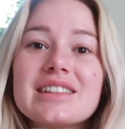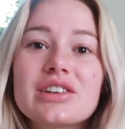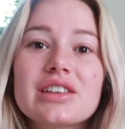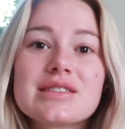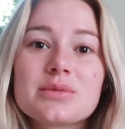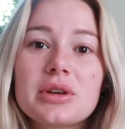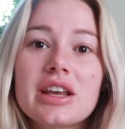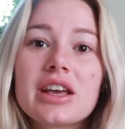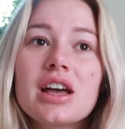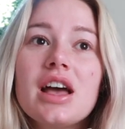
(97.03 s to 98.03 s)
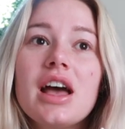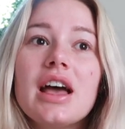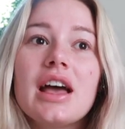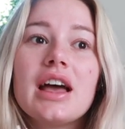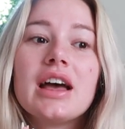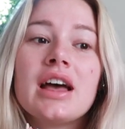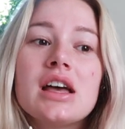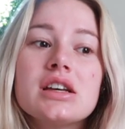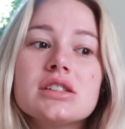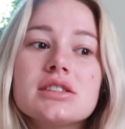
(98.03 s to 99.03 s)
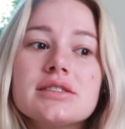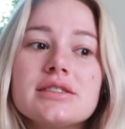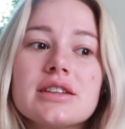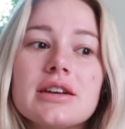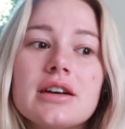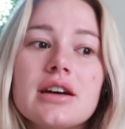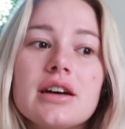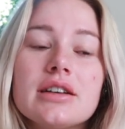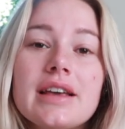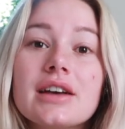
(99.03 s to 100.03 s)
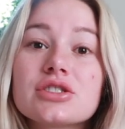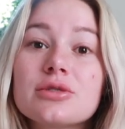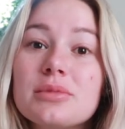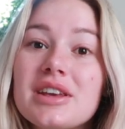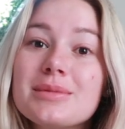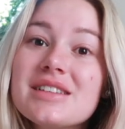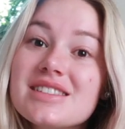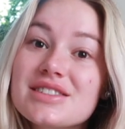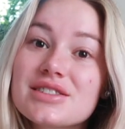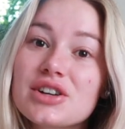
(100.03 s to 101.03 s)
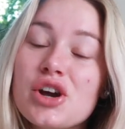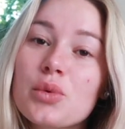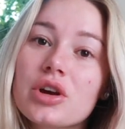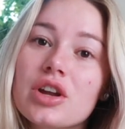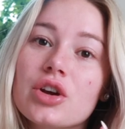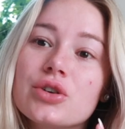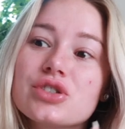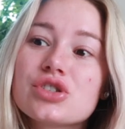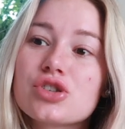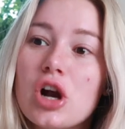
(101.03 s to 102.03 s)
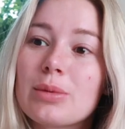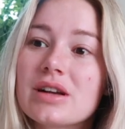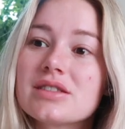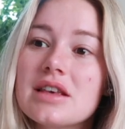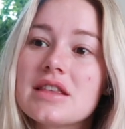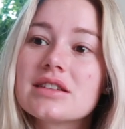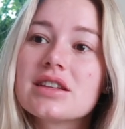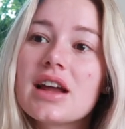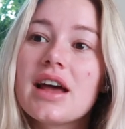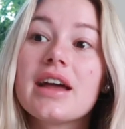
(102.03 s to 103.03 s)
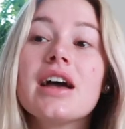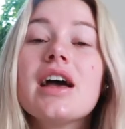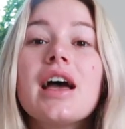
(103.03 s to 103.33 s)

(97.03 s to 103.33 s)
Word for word: literally this week. And yeah, so me and my sister, we're gonna go to Starbucks, I think, today.